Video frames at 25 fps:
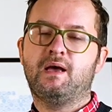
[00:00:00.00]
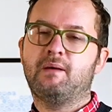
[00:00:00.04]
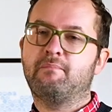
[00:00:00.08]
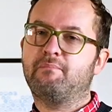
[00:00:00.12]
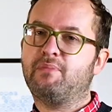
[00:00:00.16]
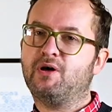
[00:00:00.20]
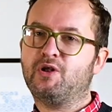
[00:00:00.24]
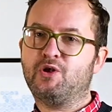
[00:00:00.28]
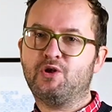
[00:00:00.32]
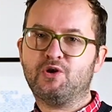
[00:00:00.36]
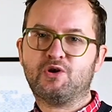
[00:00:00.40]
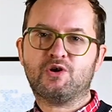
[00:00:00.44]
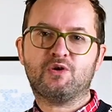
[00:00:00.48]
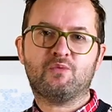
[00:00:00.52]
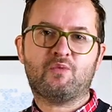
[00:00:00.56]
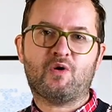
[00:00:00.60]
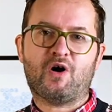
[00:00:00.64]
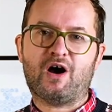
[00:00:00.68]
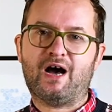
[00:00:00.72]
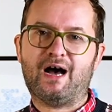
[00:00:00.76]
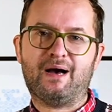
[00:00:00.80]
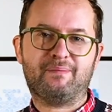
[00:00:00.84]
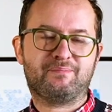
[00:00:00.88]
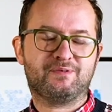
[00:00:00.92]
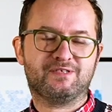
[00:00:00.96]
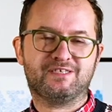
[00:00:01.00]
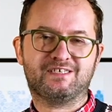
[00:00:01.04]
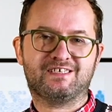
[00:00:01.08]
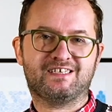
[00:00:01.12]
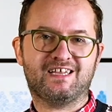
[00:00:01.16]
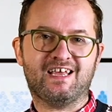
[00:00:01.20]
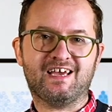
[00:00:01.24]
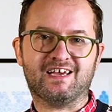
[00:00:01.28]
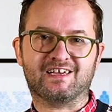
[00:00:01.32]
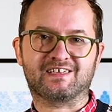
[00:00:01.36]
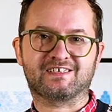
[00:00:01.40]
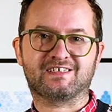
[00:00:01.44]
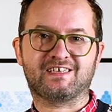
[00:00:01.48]
But look at what happens
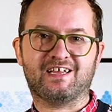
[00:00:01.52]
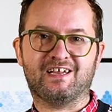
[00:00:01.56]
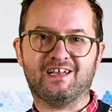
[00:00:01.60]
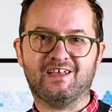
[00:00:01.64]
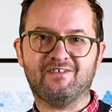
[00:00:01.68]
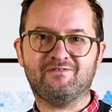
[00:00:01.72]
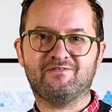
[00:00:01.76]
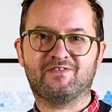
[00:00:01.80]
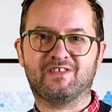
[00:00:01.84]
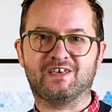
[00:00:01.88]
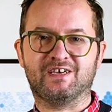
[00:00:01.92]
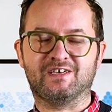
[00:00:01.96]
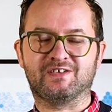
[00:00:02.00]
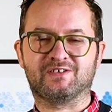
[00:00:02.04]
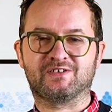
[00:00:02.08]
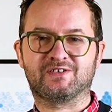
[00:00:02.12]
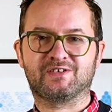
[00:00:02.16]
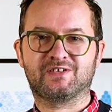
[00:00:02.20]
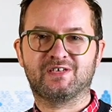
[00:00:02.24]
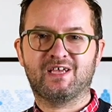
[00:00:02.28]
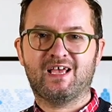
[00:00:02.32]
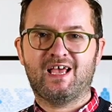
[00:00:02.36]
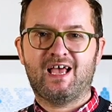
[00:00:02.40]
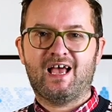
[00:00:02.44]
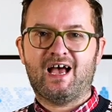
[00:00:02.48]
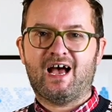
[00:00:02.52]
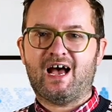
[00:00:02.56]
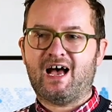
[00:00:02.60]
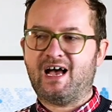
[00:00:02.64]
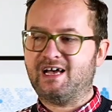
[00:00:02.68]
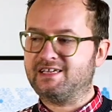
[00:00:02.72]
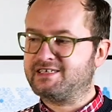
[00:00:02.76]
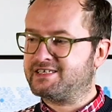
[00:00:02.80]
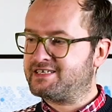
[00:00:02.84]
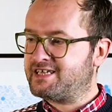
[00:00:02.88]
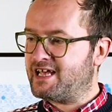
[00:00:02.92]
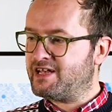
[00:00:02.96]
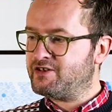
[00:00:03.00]
next. I love this.
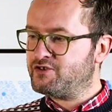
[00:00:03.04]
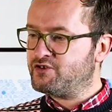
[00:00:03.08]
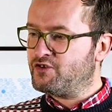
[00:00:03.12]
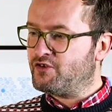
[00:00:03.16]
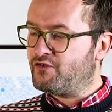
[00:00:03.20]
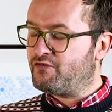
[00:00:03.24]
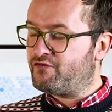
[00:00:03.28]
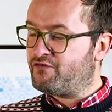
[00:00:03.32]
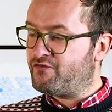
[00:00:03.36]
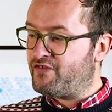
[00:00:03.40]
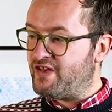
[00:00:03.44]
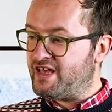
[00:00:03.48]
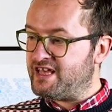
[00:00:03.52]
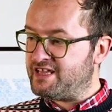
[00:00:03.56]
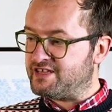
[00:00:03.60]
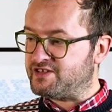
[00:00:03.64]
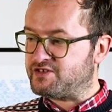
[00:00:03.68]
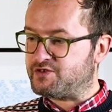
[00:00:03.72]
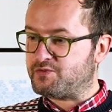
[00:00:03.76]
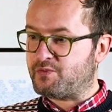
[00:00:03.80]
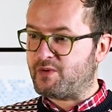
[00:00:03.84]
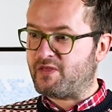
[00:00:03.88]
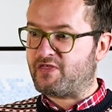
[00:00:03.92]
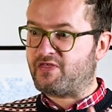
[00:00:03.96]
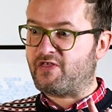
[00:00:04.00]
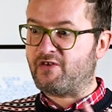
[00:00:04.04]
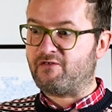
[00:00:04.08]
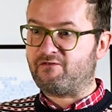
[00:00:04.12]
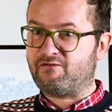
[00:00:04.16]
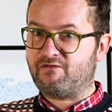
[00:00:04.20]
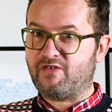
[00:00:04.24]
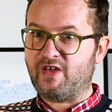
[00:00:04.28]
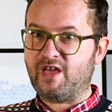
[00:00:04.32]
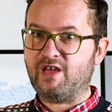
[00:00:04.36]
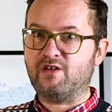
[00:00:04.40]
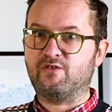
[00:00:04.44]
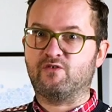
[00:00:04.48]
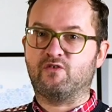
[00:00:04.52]
As Daniel faints with the
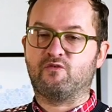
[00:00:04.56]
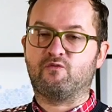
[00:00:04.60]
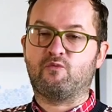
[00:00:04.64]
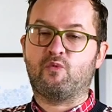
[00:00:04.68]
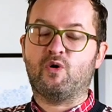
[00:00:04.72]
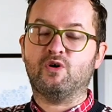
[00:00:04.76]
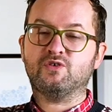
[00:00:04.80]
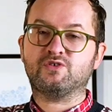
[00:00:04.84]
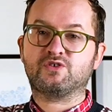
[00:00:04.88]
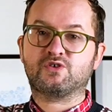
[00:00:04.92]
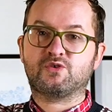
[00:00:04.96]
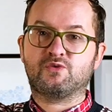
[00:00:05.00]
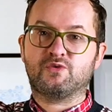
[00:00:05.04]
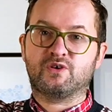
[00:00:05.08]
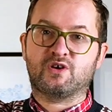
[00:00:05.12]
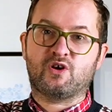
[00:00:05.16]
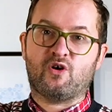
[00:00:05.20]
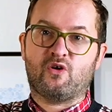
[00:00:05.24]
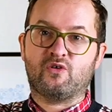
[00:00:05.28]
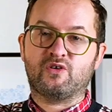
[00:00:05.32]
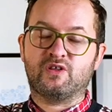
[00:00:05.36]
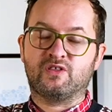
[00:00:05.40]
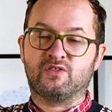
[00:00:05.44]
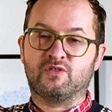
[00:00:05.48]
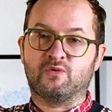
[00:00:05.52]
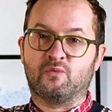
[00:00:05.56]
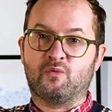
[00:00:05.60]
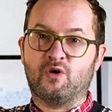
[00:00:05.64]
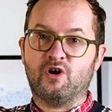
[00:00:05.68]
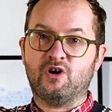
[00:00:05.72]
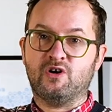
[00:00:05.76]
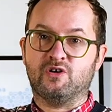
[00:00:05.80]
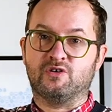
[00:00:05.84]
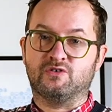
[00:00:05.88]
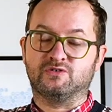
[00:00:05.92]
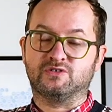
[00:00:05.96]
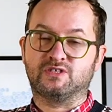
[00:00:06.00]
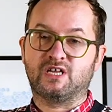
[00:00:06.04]
fear of what's going on in the
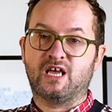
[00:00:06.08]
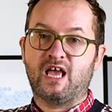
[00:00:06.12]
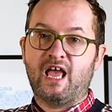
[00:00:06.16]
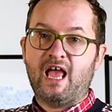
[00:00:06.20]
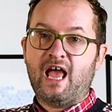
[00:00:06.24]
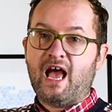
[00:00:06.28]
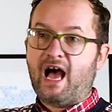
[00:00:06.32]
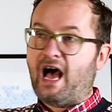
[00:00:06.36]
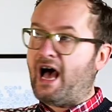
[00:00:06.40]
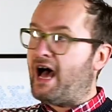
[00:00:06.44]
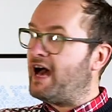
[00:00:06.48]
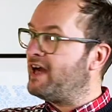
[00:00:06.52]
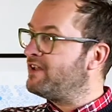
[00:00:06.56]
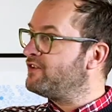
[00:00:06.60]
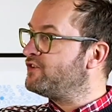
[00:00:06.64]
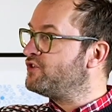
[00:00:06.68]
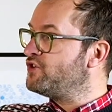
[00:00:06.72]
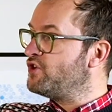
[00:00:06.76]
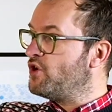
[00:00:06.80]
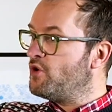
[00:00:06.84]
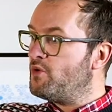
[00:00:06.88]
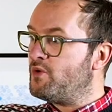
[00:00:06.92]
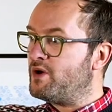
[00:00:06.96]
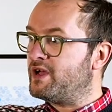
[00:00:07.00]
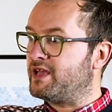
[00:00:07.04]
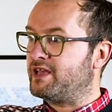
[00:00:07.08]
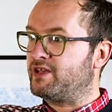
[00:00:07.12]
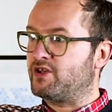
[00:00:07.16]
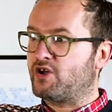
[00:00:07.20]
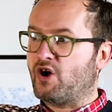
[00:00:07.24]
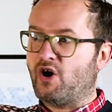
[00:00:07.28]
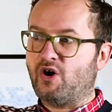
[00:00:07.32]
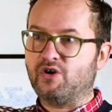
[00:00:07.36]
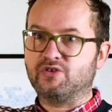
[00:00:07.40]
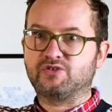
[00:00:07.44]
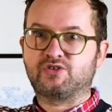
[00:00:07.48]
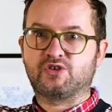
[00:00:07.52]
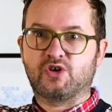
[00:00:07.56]
world and knowing
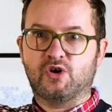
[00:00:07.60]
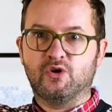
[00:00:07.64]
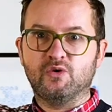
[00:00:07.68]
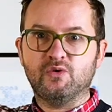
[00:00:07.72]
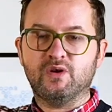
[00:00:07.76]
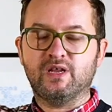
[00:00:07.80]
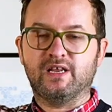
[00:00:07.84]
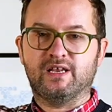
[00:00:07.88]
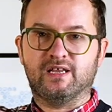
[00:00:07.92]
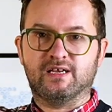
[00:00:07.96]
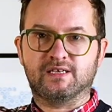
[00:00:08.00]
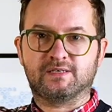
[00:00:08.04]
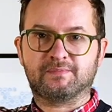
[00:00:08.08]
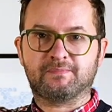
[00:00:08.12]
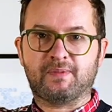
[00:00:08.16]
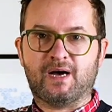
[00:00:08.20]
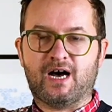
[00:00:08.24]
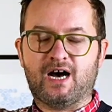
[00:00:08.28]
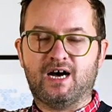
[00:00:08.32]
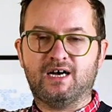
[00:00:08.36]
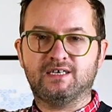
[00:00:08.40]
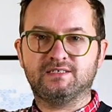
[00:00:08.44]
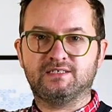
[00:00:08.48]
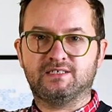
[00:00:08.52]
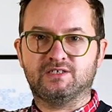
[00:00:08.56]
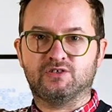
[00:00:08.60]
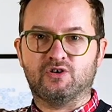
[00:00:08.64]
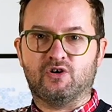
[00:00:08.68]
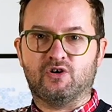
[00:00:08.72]
God's holiness behind it